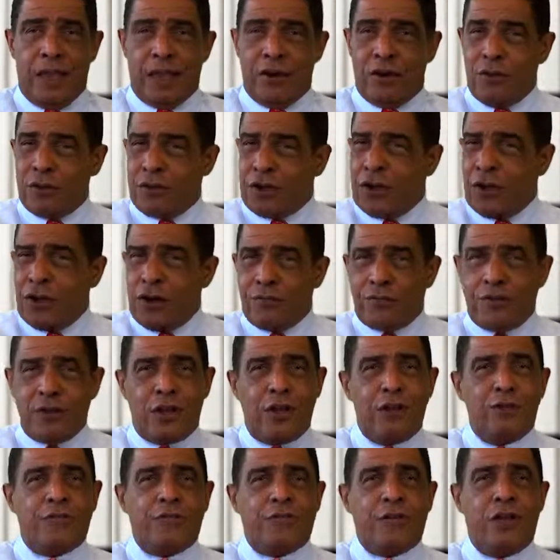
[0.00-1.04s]
I don't care if you
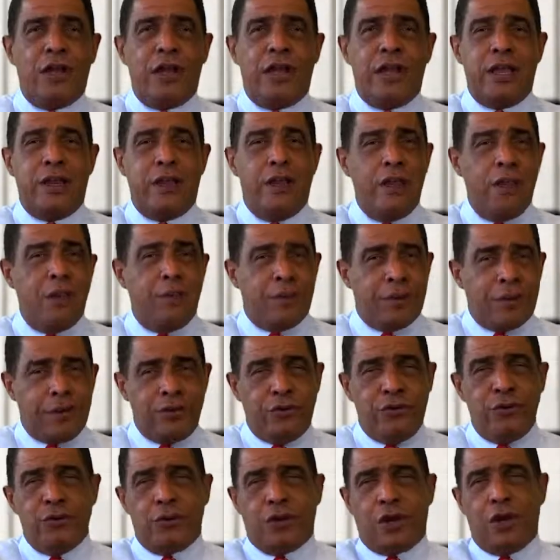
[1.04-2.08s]
love flying, but I
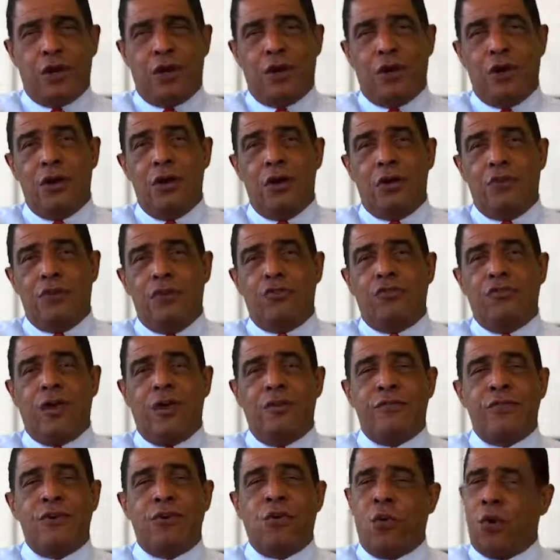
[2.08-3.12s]
do care that you
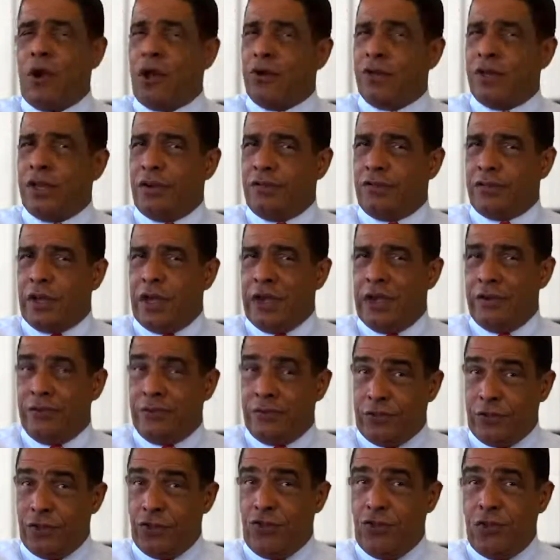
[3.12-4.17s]
have the quality of
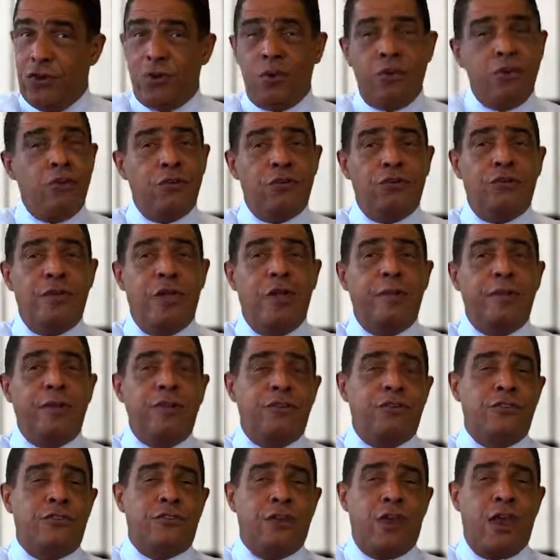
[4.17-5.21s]
life that you and your
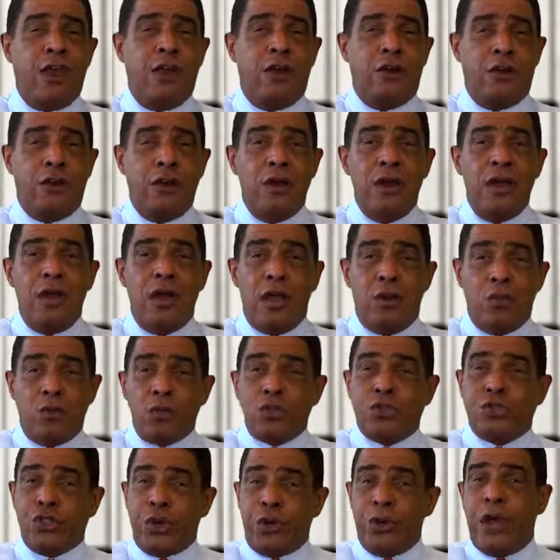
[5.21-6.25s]
family desire, and
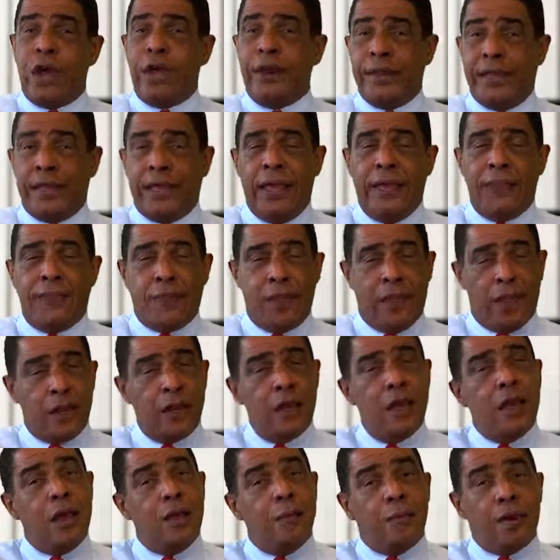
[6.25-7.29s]
we'll show you how to get
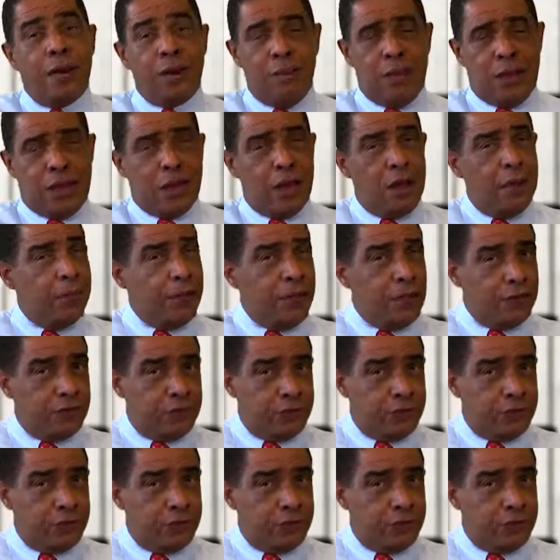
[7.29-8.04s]
that by becoming